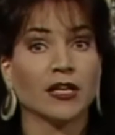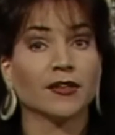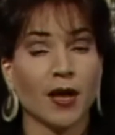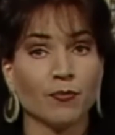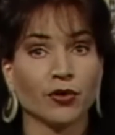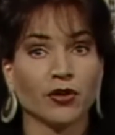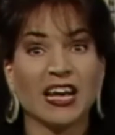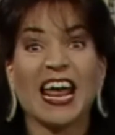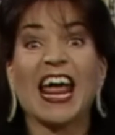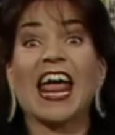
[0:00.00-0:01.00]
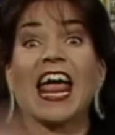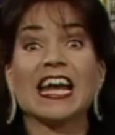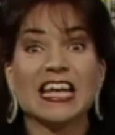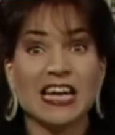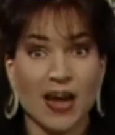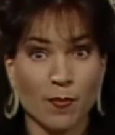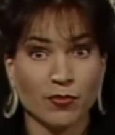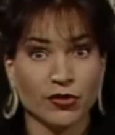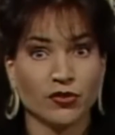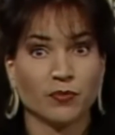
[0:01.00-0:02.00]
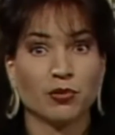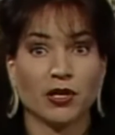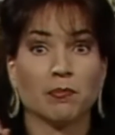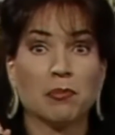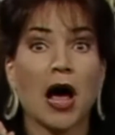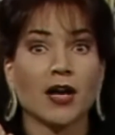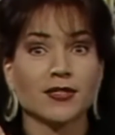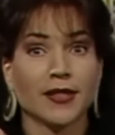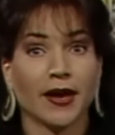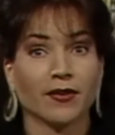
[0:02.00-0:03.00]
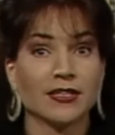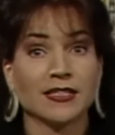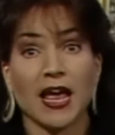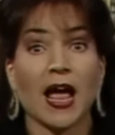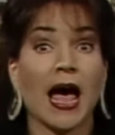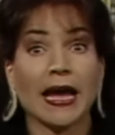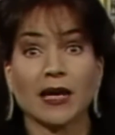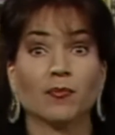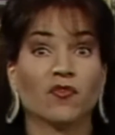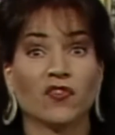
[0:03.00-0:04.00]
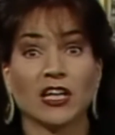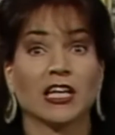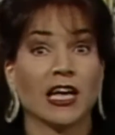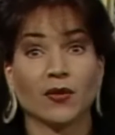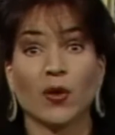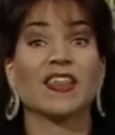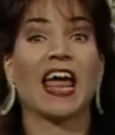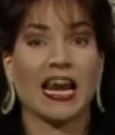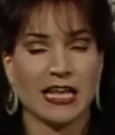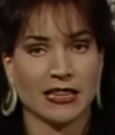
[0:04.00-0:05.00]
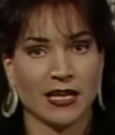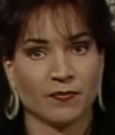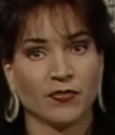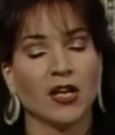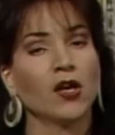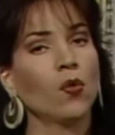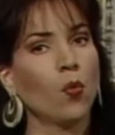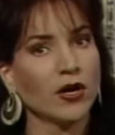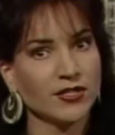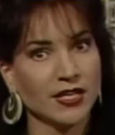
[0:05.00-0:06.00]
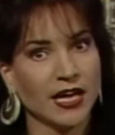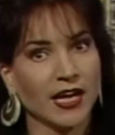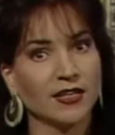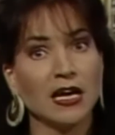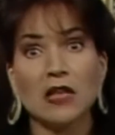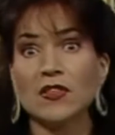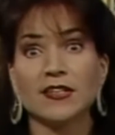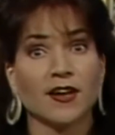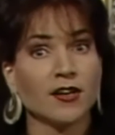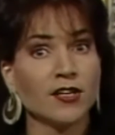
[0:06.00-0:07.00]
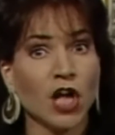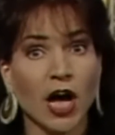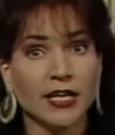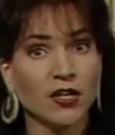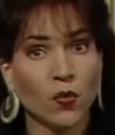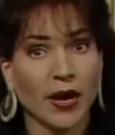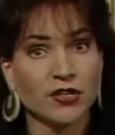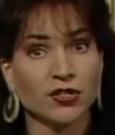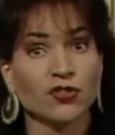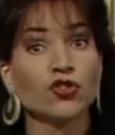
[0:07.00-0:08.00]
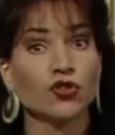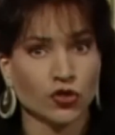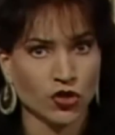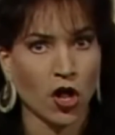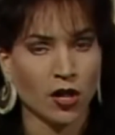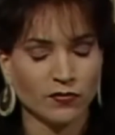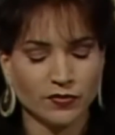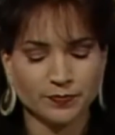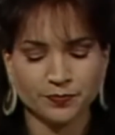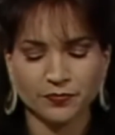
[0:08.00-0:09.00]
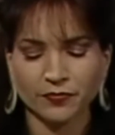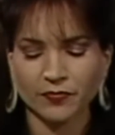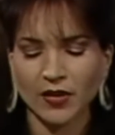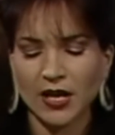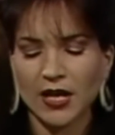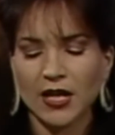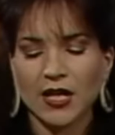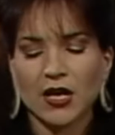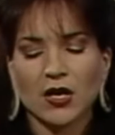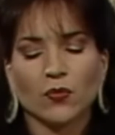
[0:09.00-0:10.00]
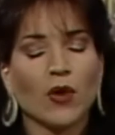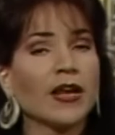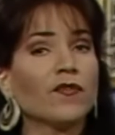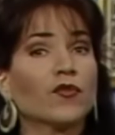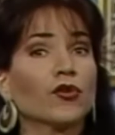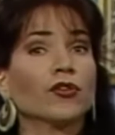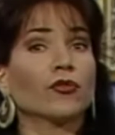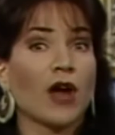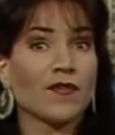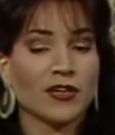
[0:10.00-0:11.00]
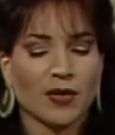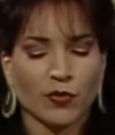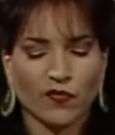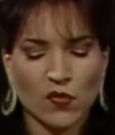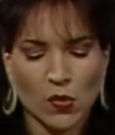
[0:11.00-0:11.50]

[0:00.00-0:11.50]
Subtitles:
real number. Any number. You could put a box there and say, I can fill it in with anything. Once again, these are not equations to solve. Ready for graphic number